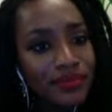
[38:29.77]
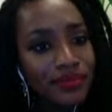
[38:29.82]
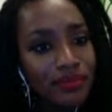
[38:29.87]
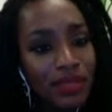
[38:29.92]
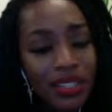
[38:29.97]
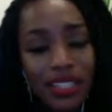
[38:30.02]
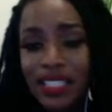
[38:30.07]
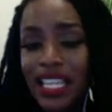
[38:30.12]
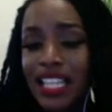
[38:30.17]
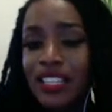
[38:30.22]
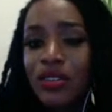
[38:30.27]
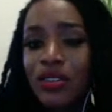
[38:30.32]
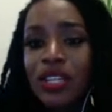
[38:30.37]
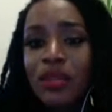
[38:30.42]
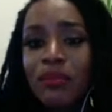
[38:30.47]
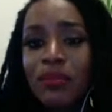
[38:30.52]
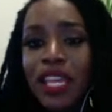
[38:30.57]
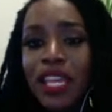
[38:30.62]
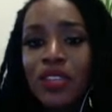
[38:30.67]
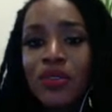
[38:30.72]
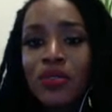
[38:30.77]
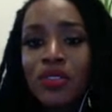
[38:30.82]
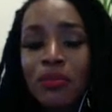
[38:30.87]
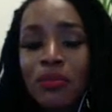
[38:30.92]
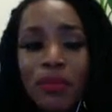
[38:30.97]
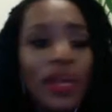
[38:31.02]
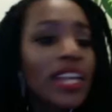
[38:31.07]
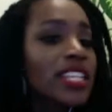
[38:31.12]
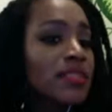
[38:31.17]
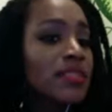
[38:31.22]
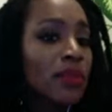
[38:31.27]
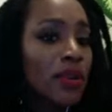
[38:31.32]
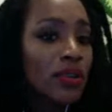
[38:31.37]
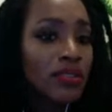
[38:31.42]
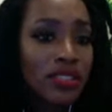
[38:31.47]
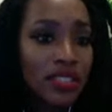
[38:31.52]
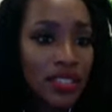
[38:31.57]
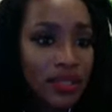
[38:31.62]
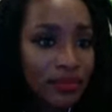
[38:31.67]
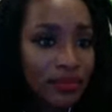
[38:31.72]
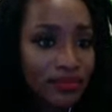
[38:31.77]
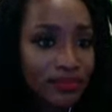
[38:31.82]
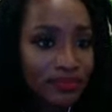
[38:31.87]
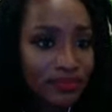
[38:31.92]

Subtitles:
Because that's going to make you the best person.